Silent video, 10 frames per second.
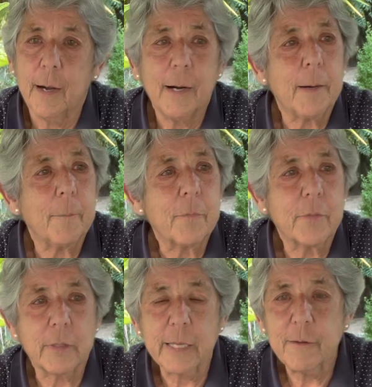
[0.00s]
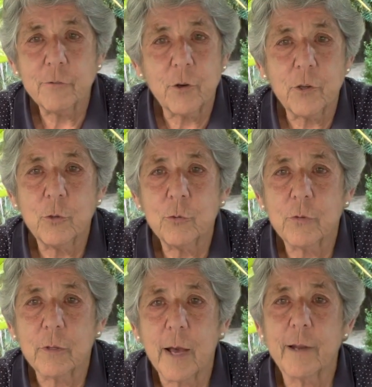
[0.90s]
The leaves are used
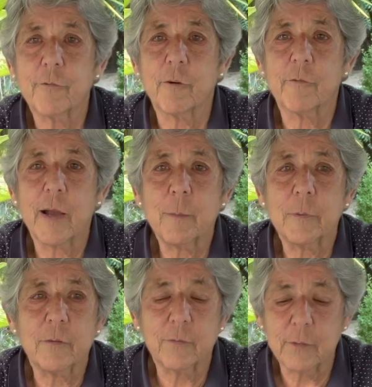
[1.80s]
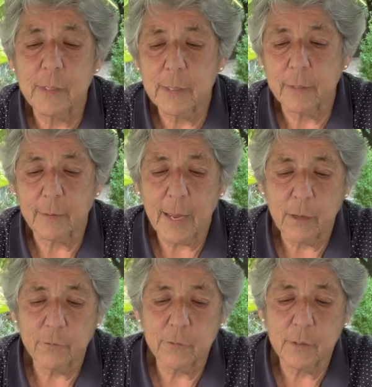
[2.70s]
a lot for vitamin C and
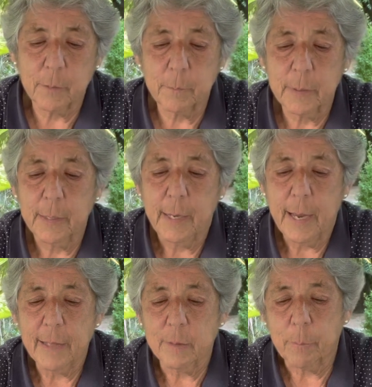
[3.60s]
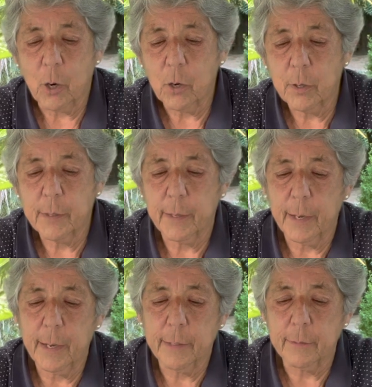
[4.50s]
calcium, and the bark
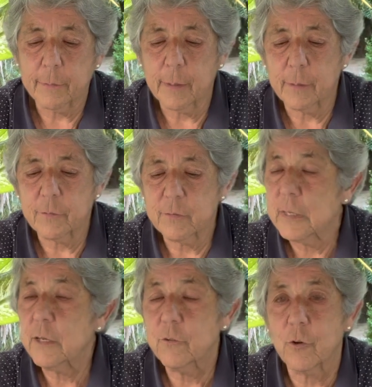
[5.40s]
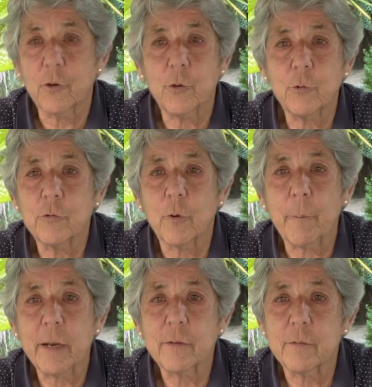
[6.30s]
and seeds are used for
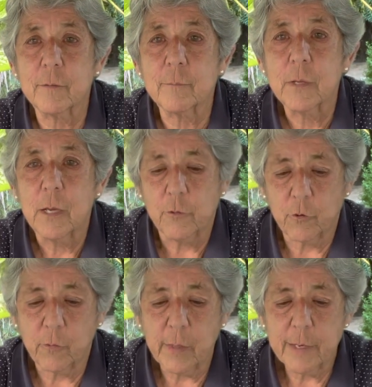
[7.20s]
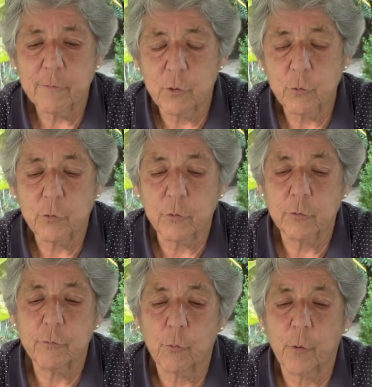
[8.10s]
medicine. So there's a lot of
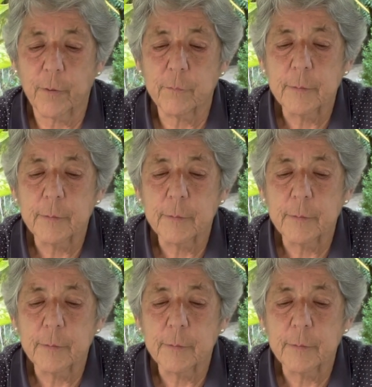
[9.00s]
uses for it.